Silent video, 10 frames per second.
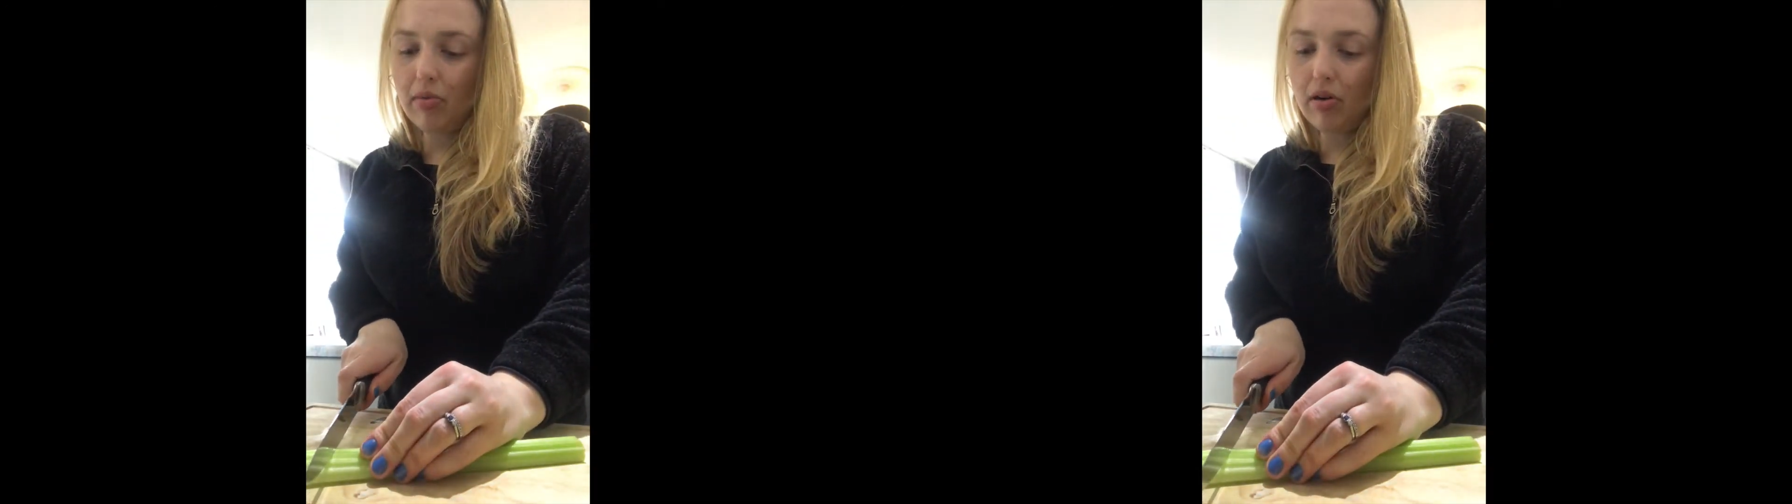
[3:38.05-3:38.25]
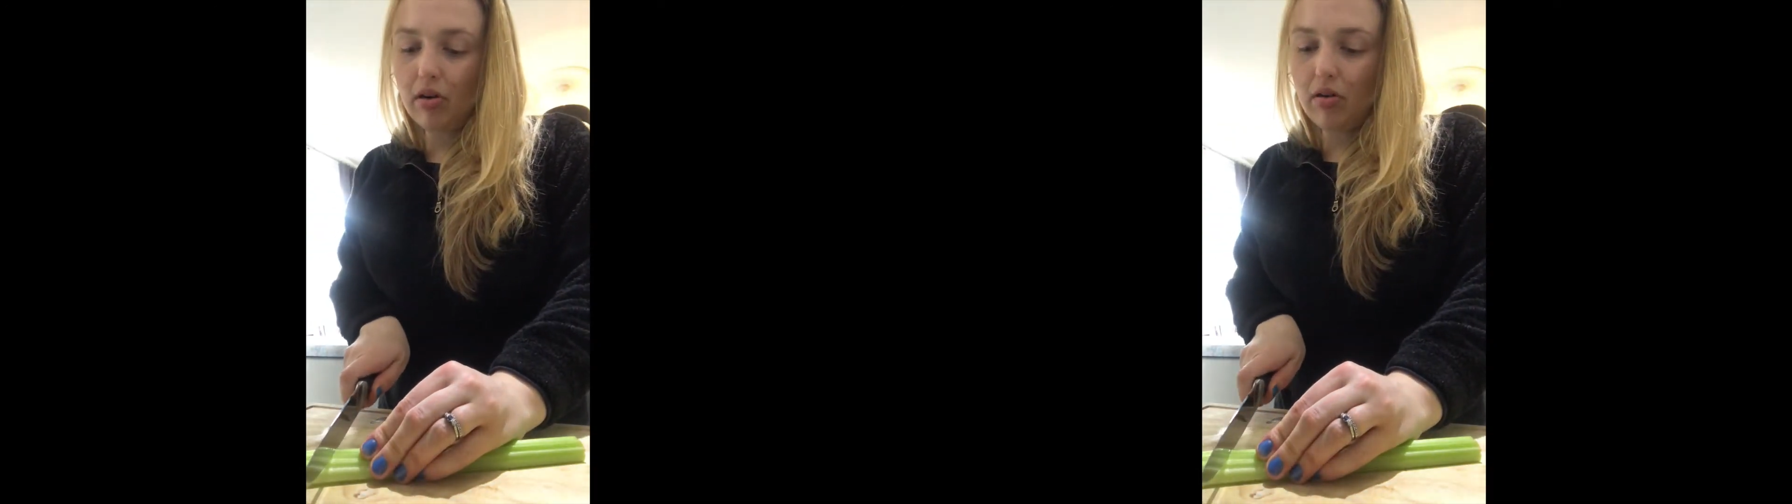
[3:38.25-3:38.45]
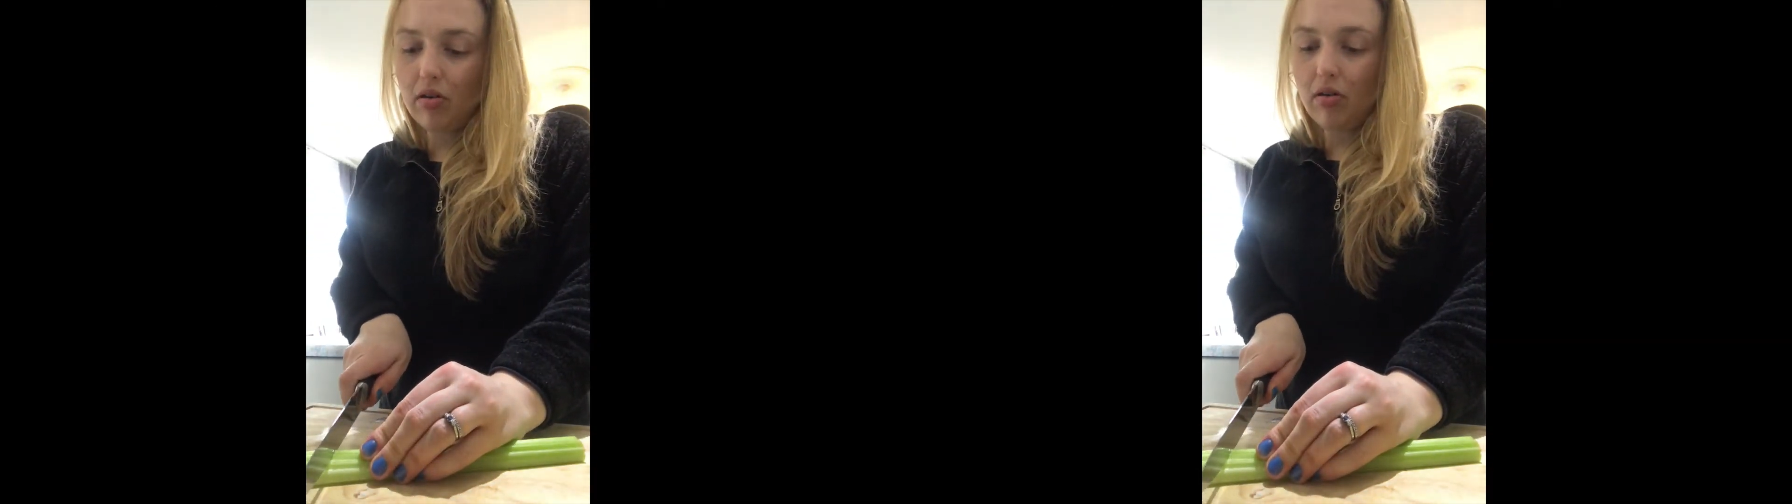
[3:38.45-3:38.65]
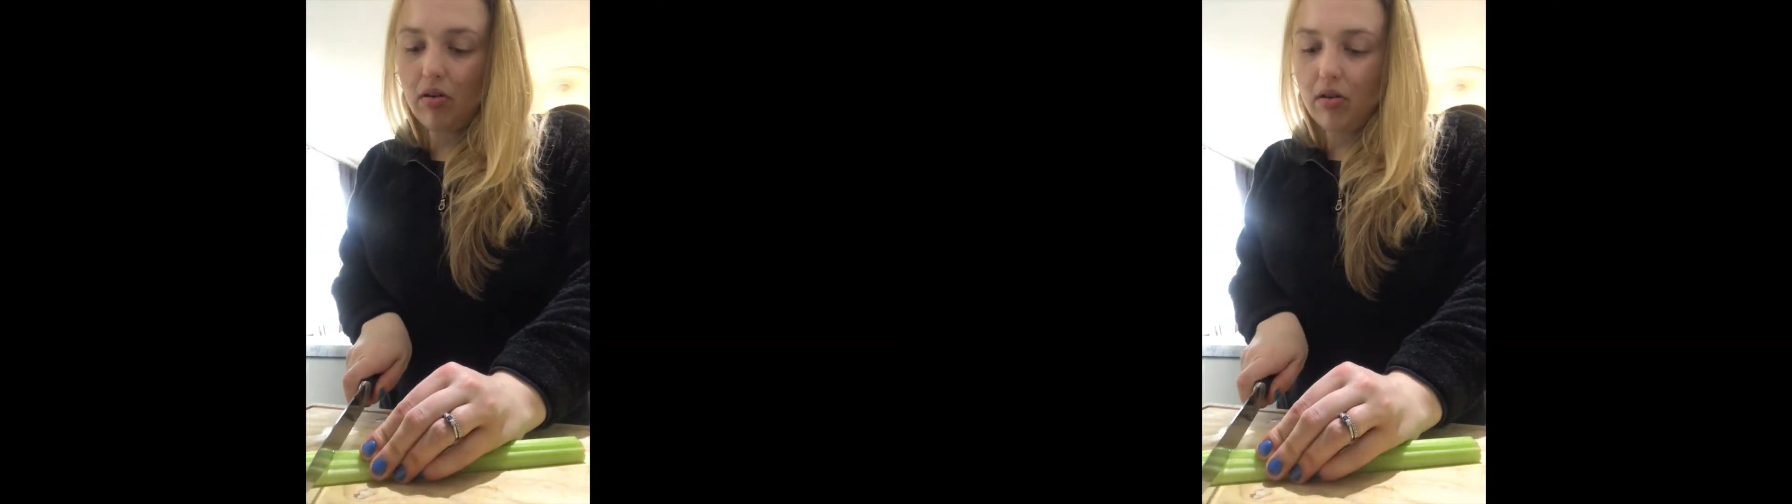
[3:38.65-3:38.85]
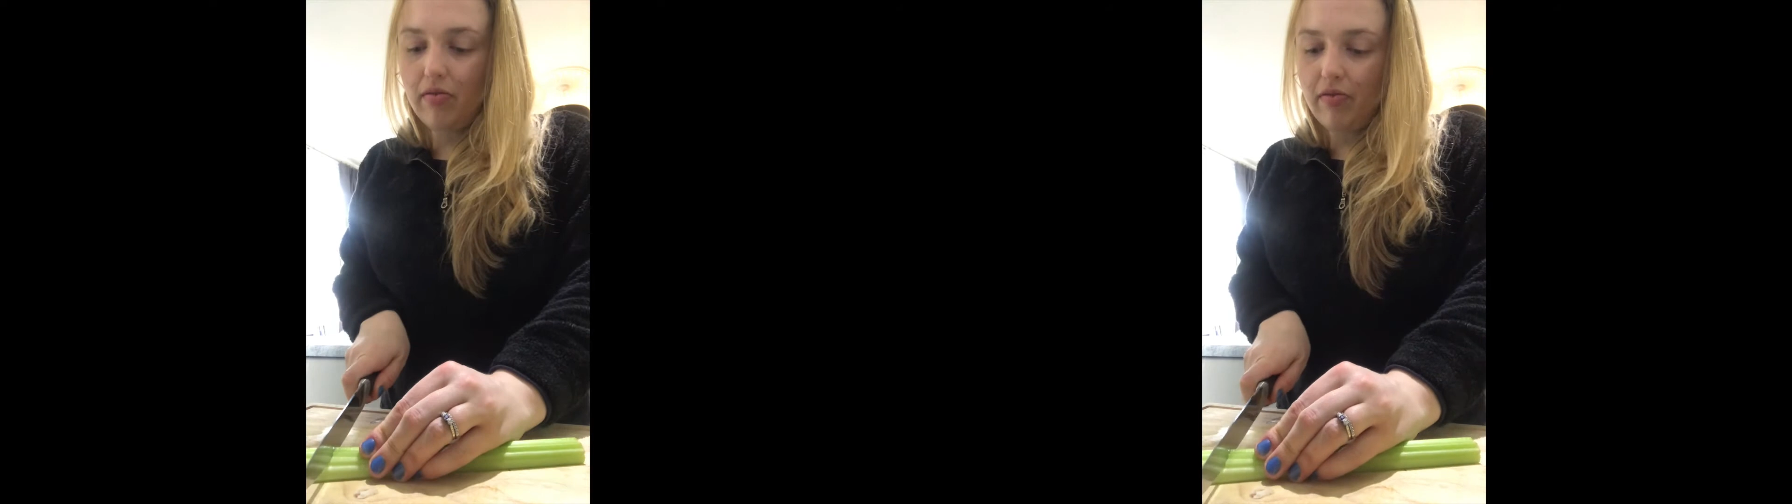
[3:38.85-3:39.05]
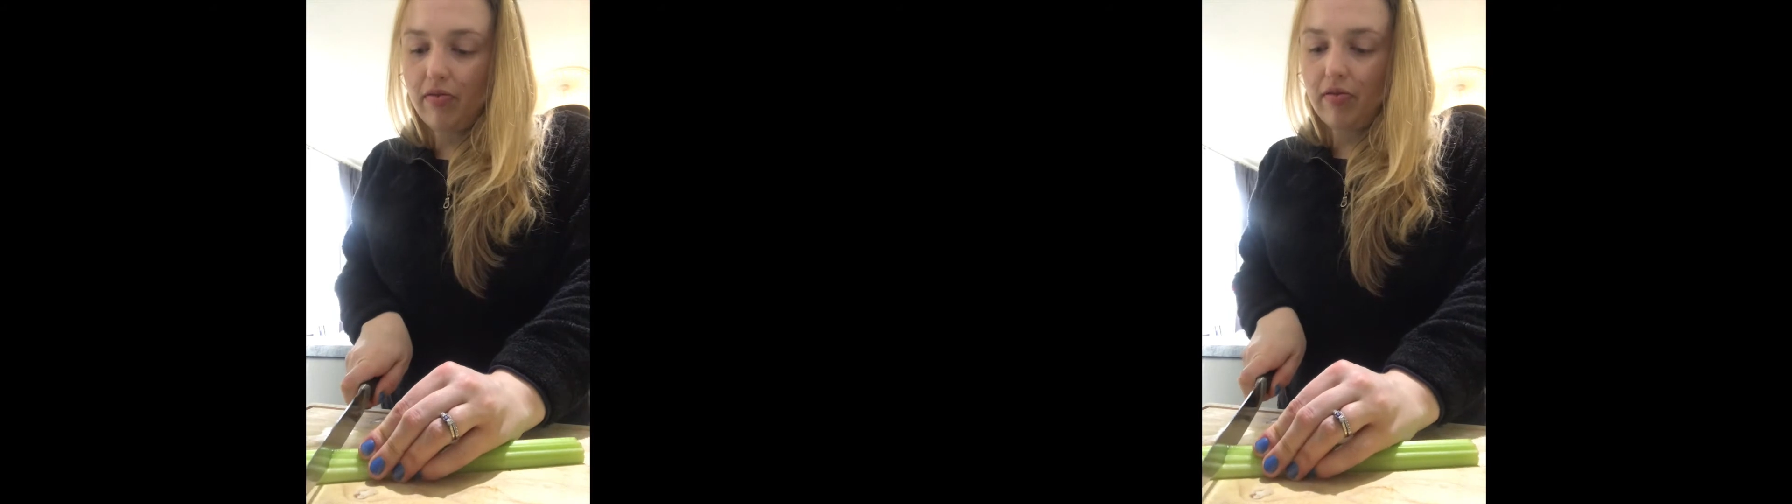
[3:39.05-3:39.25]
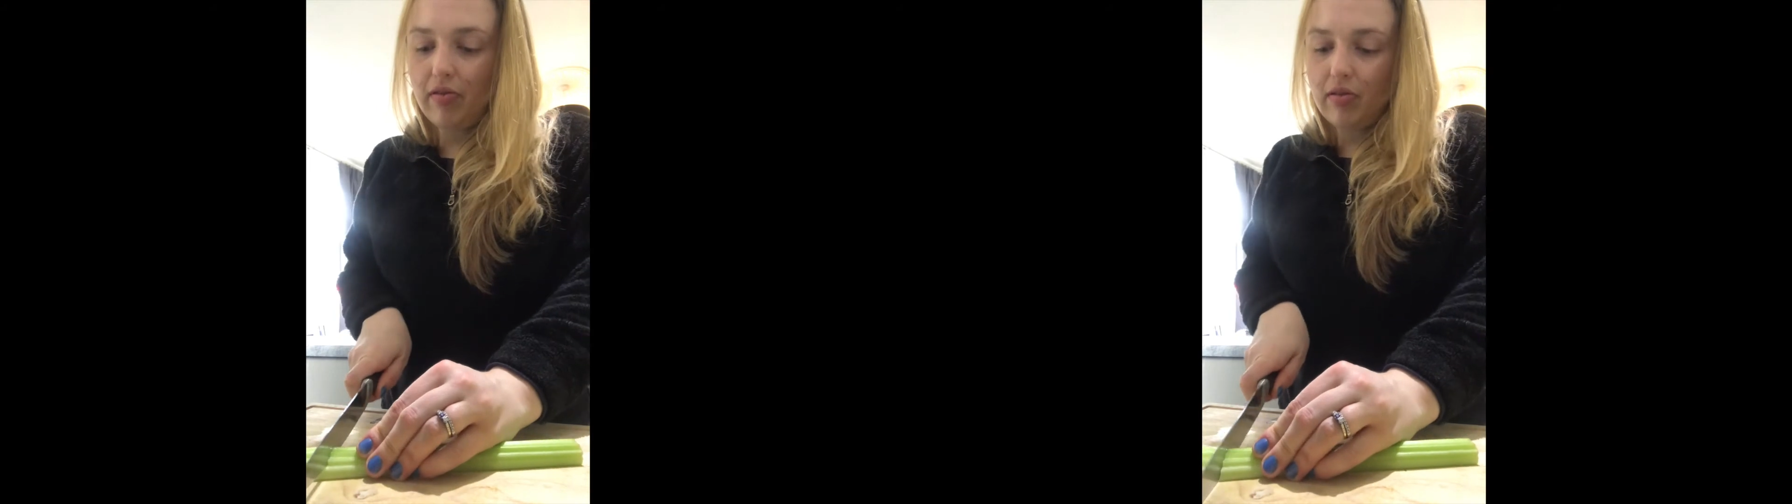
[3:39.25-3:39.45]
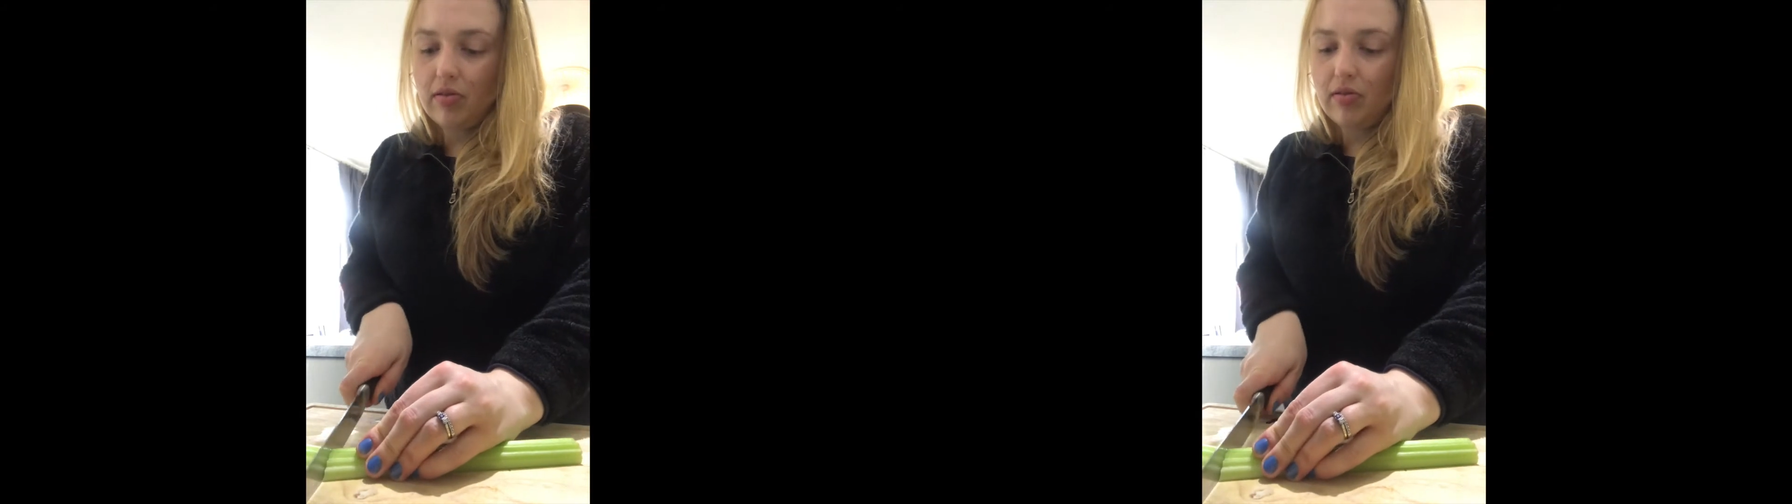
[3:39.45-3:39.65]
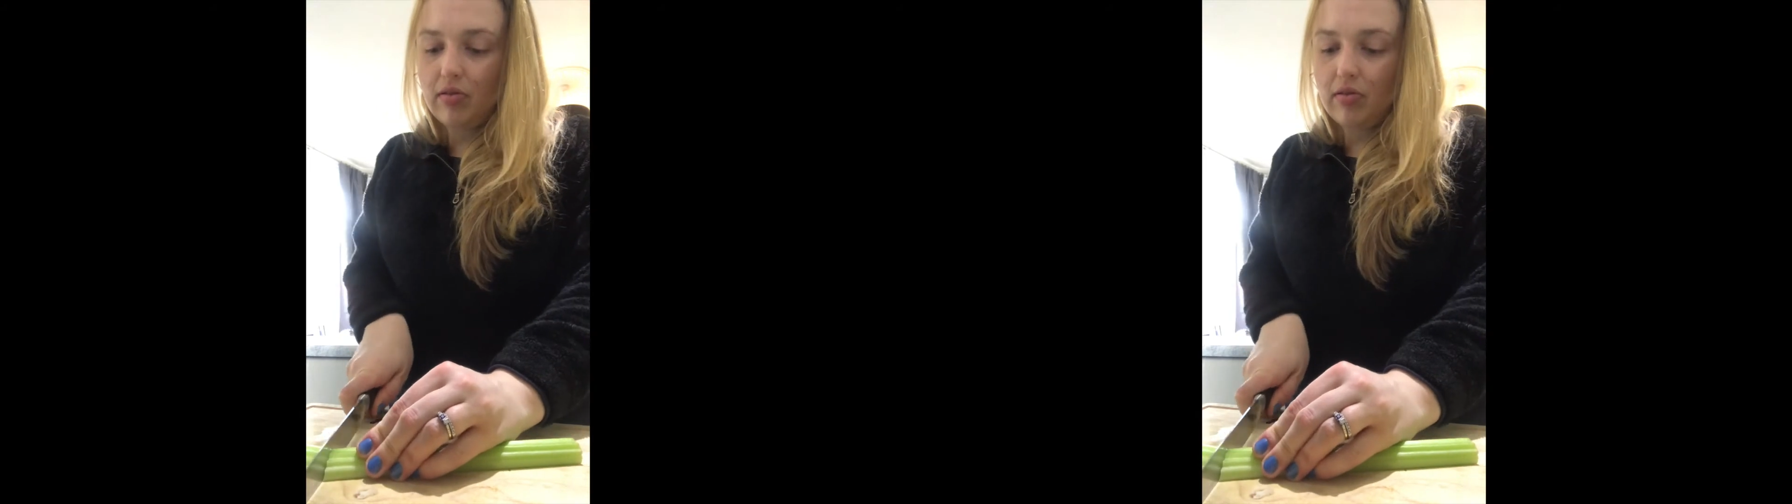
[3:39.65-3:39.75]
part off.